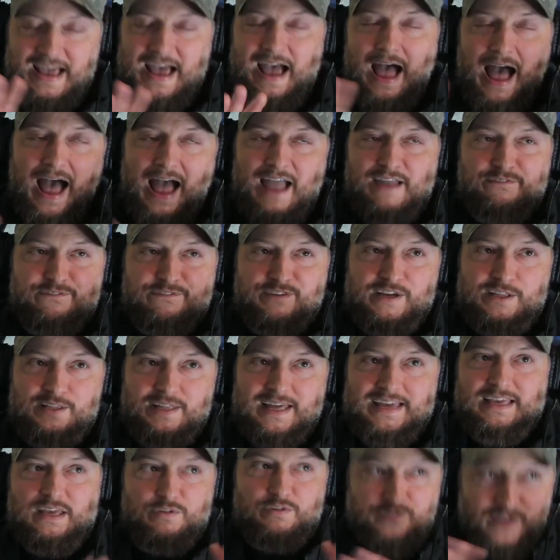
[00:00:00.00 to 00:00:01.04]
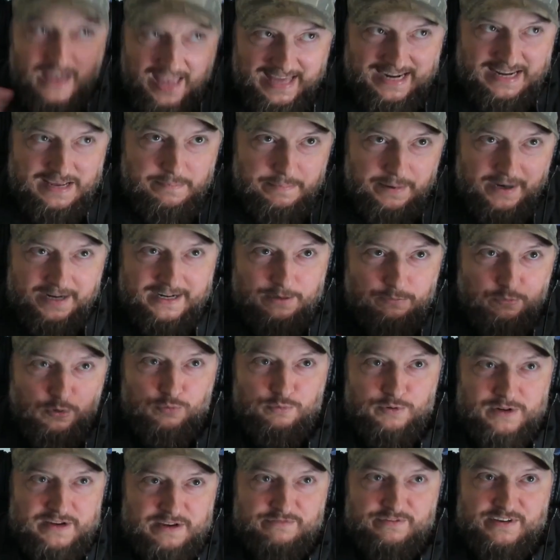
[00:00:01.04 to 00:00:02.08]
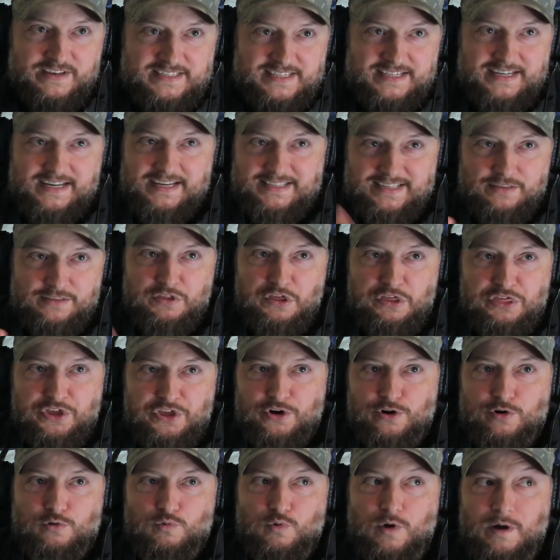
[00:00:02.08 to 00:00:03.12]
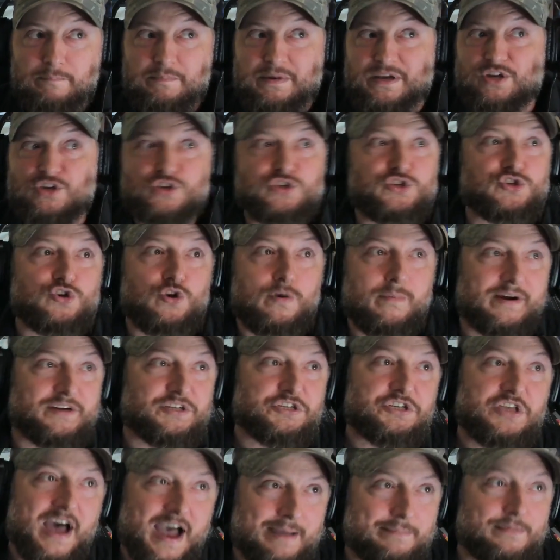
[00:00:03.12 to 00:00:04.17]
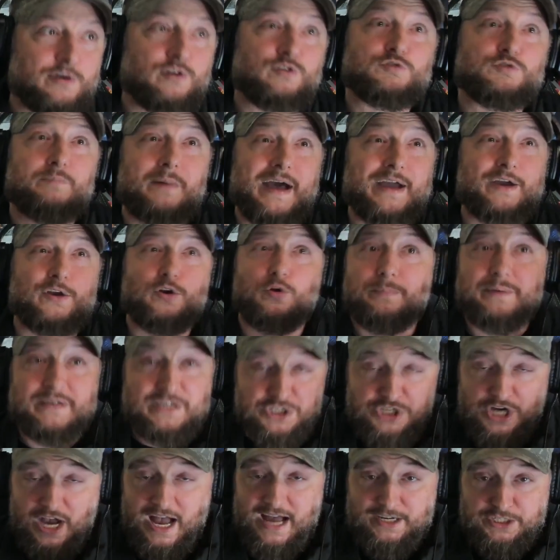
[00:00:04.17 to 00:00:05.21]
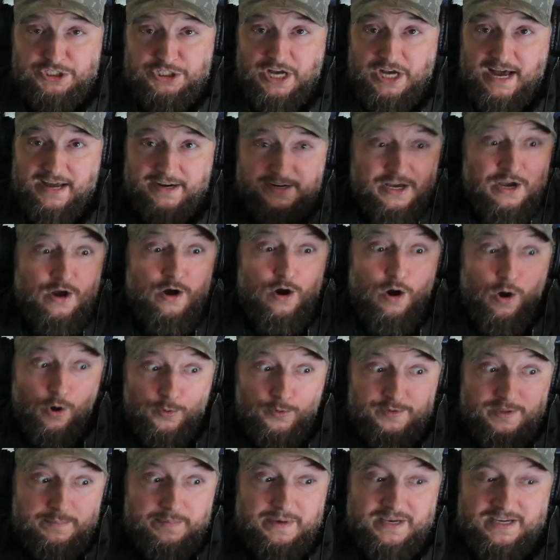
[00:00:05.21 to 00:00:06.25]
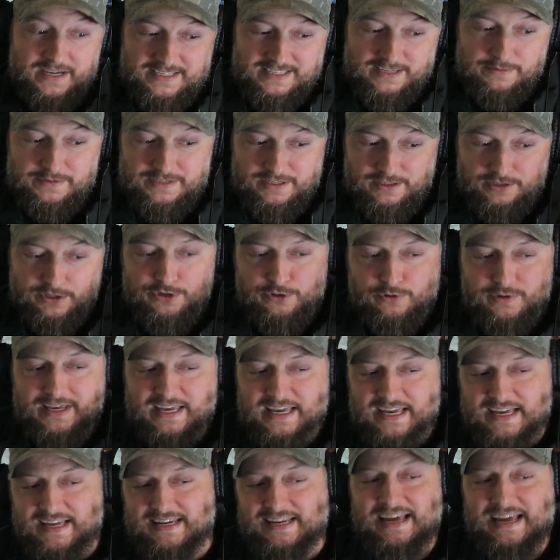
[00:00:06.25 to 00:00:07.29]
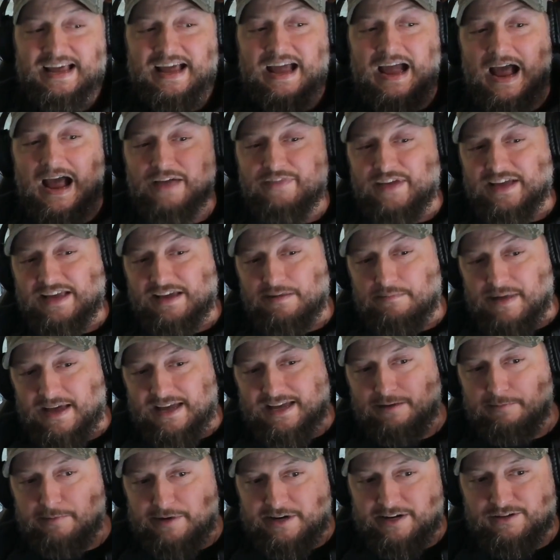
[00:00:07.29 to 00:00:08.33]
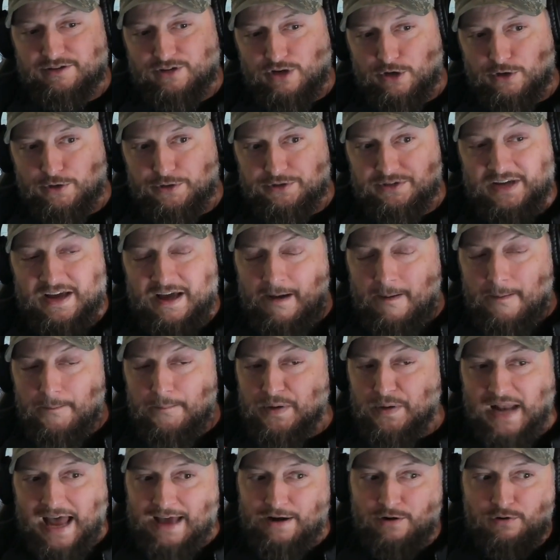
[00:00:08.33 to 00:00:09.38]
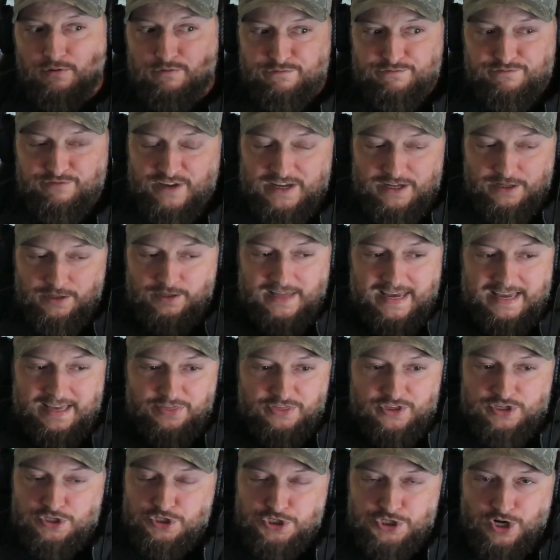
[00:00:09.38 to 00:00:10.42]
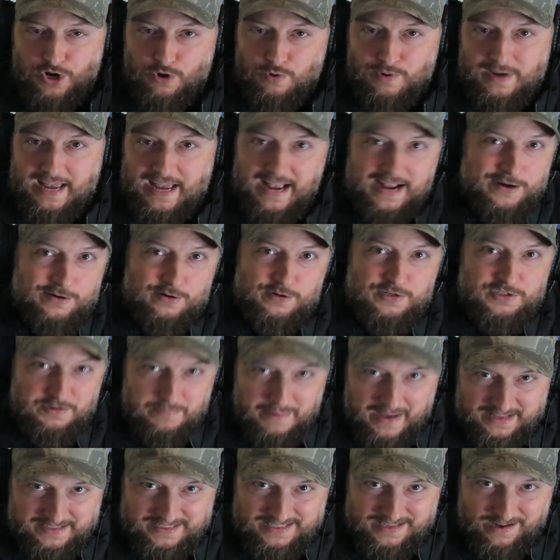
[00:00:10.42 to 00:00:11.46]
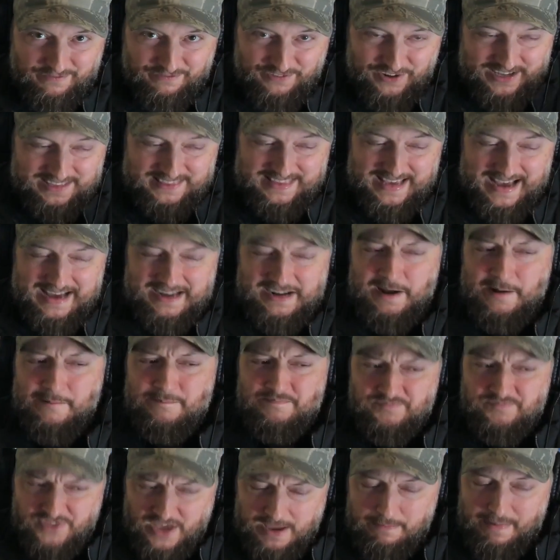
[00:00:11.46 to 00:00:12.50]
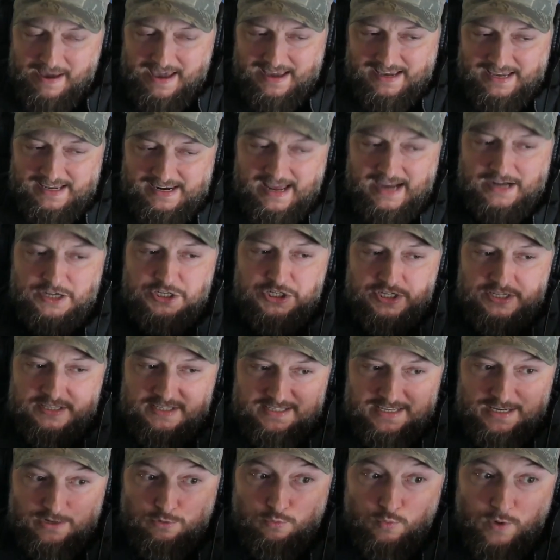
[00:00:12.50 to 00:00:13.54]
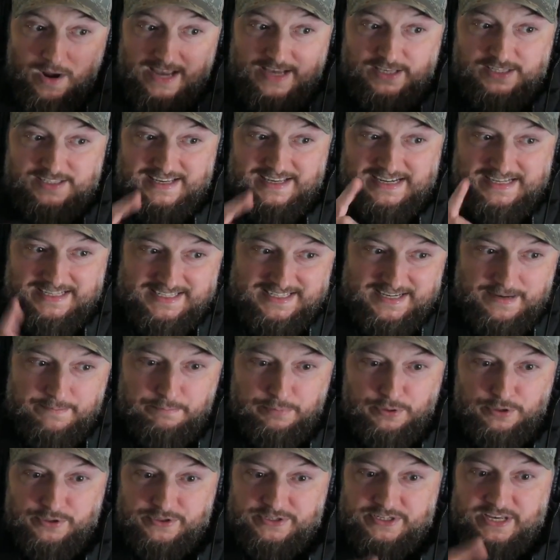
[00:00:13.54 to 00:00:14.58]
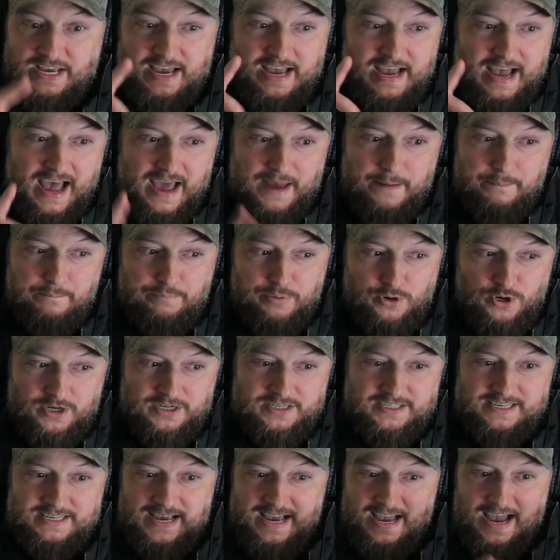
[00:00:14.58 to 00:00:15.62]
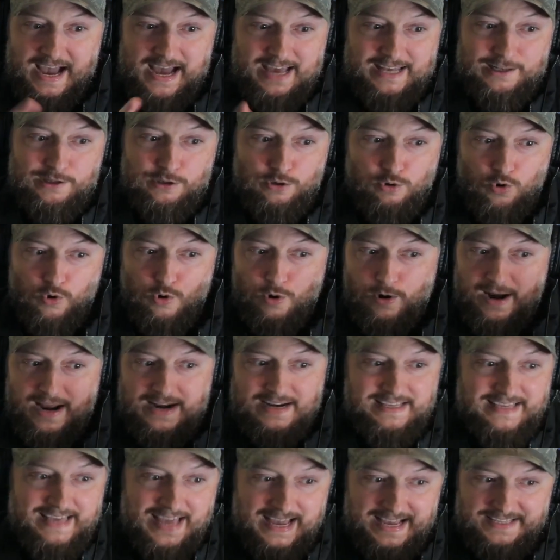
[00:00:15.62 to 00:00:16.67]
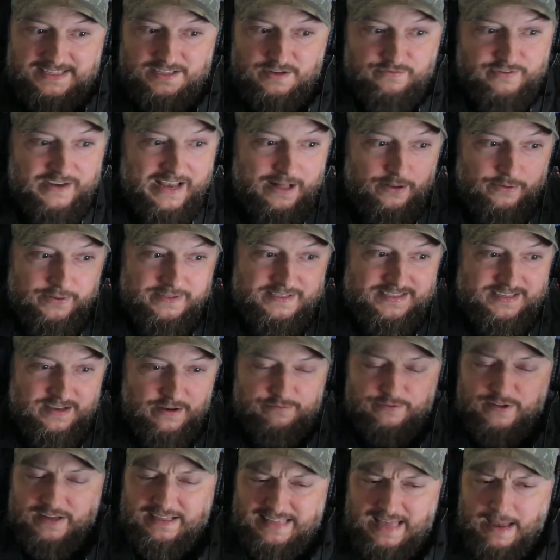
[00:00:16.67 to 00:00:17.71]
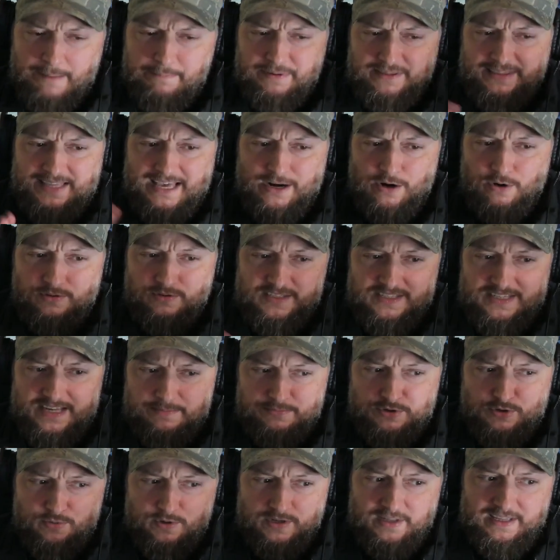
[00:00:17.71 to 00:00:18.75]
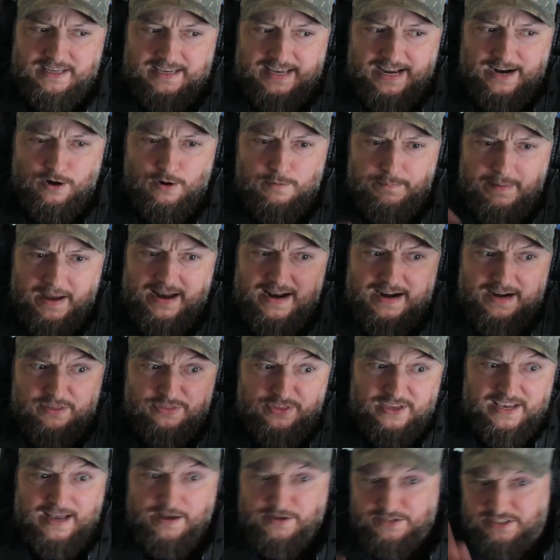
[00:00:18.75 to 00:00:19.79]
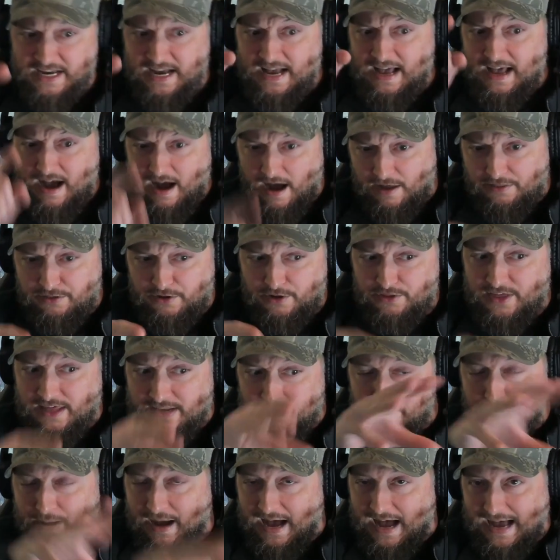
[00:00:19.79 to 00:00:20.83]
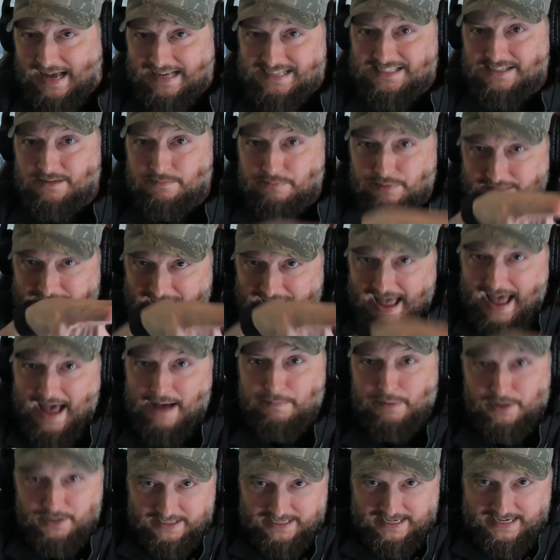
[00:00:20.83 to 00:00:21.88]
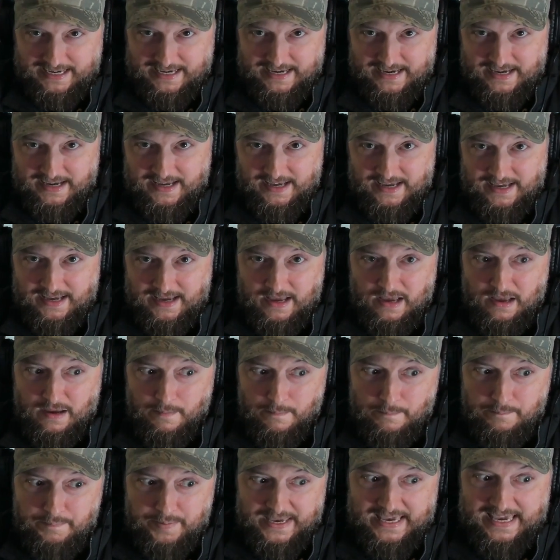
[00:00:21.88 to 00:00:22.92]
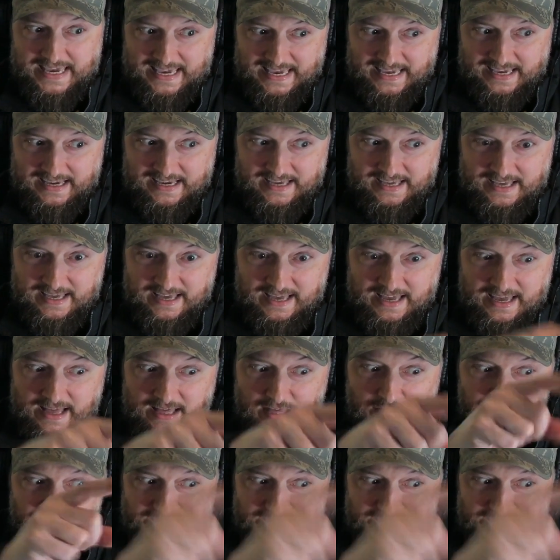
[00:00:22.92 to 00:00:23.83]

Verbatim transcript: I feel like if anybody will revisit us in the third one, because so much time goes by, it'll be John, only because he was a little kid and they can make him an adult. But I don't feel like this show cares about stuff like that. They make connections in ways like symbols and books and lore and Gates of Hell and stuff like that, but they don't seem to really care about anything else other than possibly Emily being the